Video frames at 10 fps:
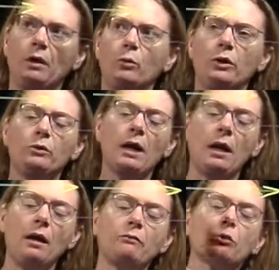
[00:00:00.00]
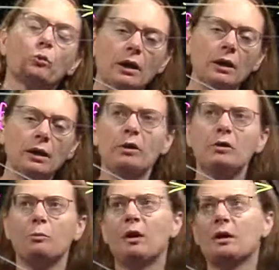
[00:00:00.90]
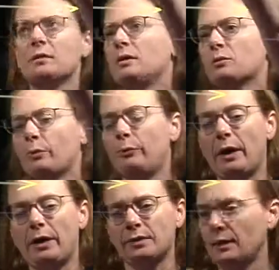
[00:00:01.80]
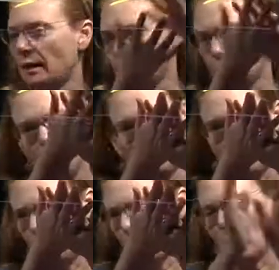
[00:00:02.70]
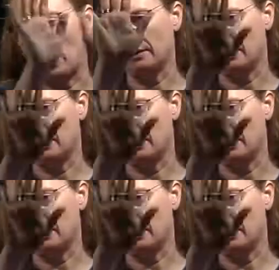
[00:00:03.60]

We do not have a real image because these three rays never meet up on